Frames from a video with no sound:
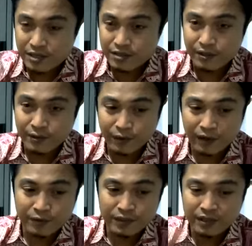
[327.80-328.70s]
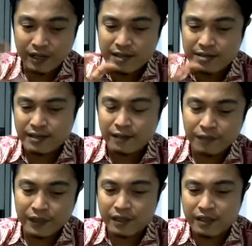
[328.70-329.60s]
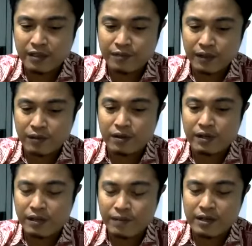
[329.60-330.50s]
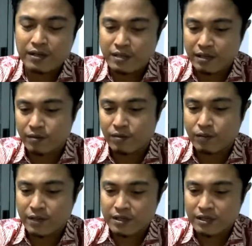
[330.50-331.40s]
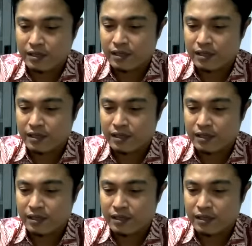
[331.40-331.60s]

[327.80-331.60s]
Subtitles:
so when we try to simply give our definition of research,